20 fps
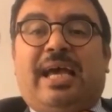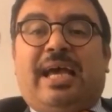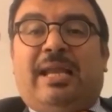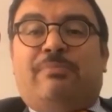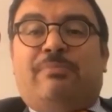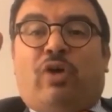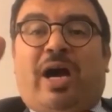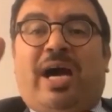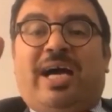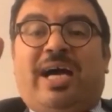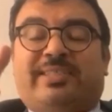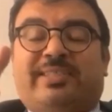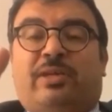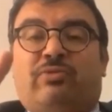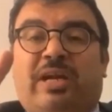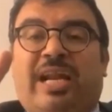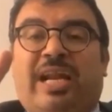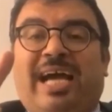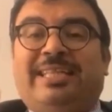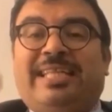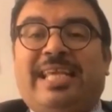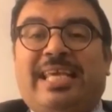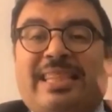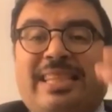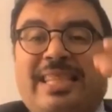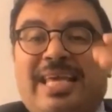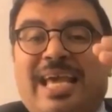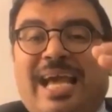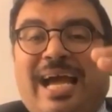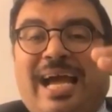for the first time in
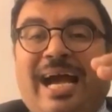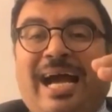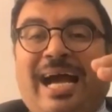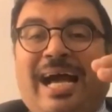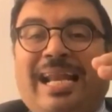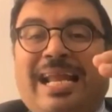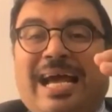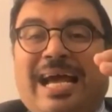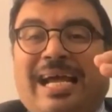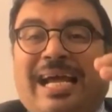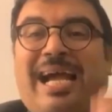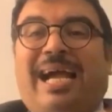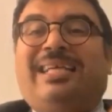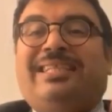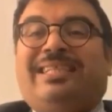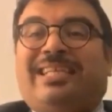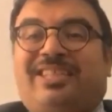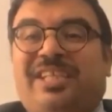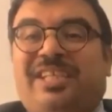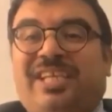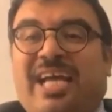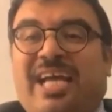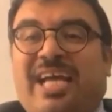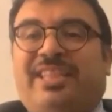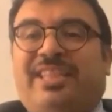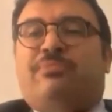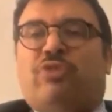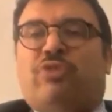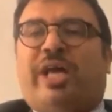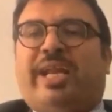our history,
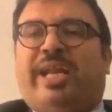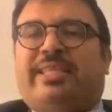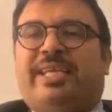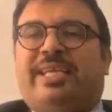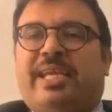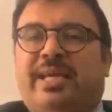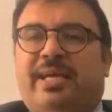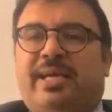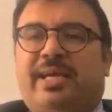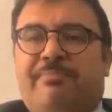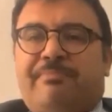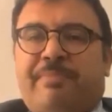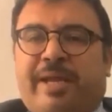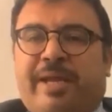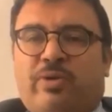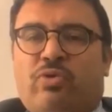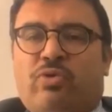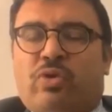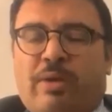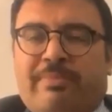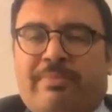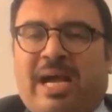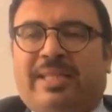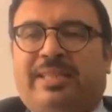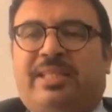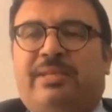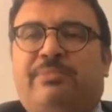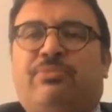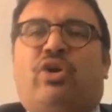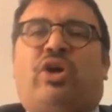where there is now
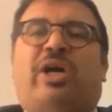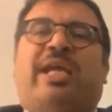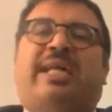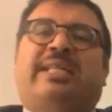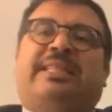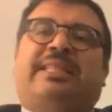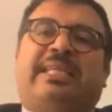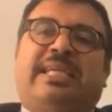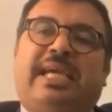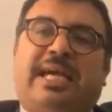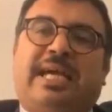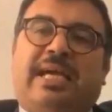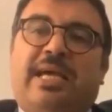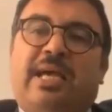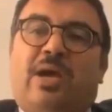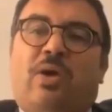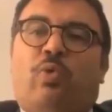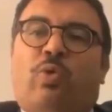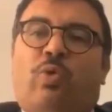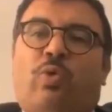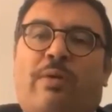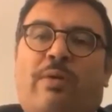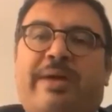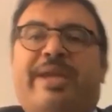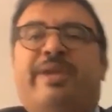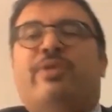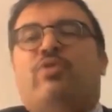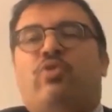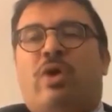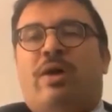a clear distinction
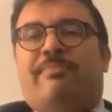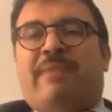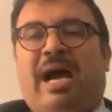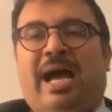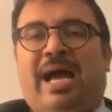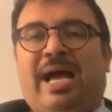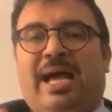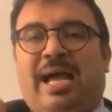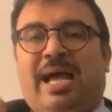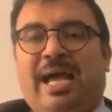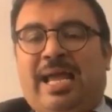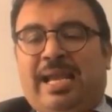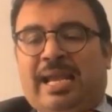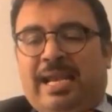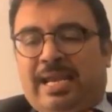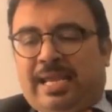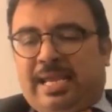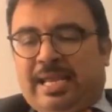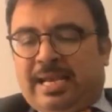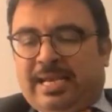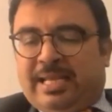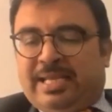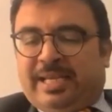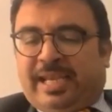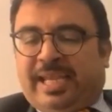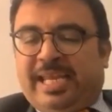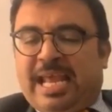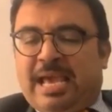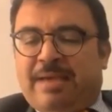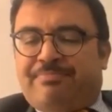between those who are with
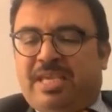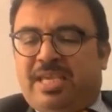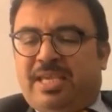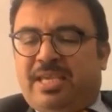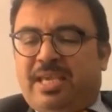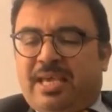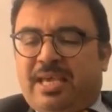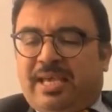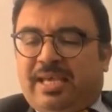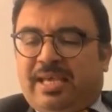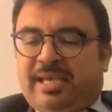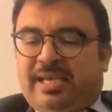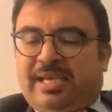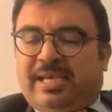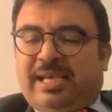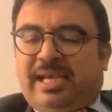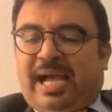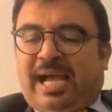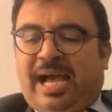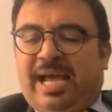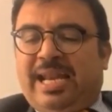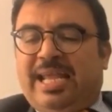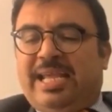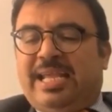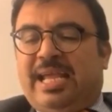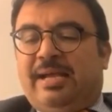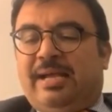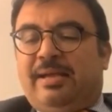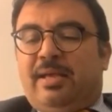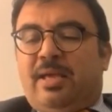democracy and
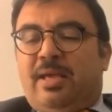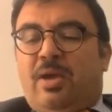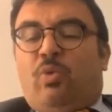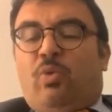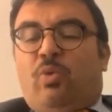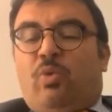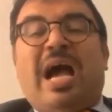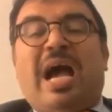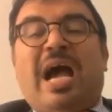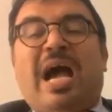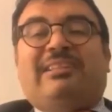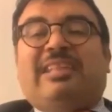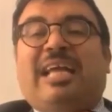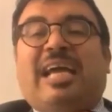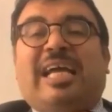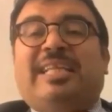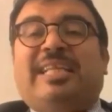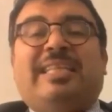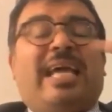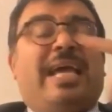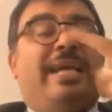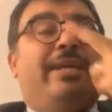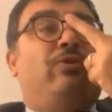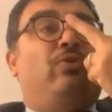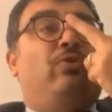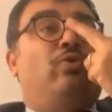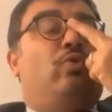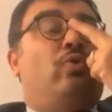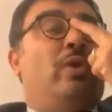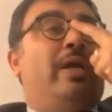those who support the coup against
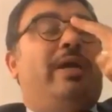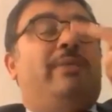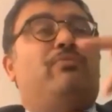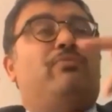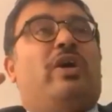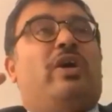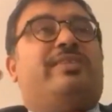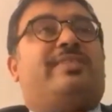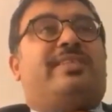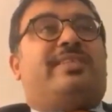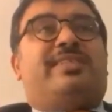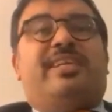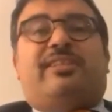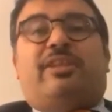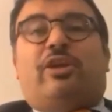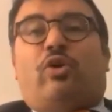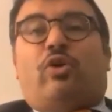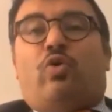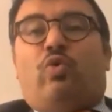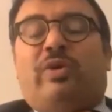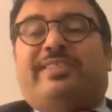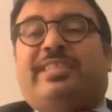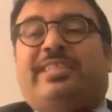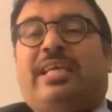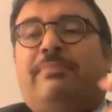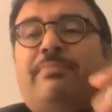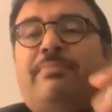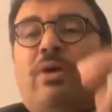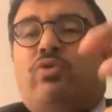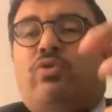democracy.
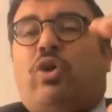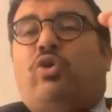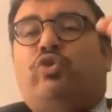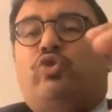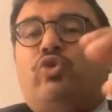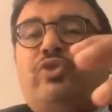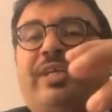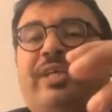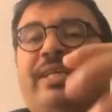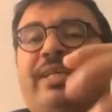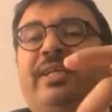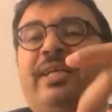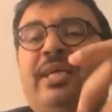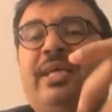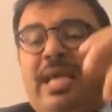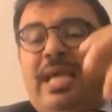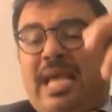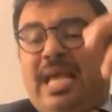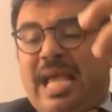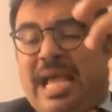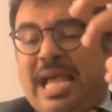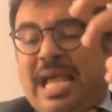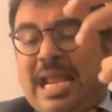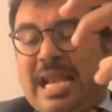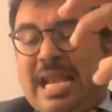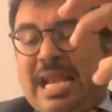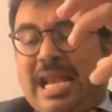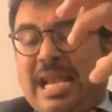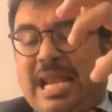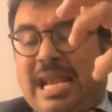Regarding the
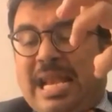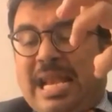institutions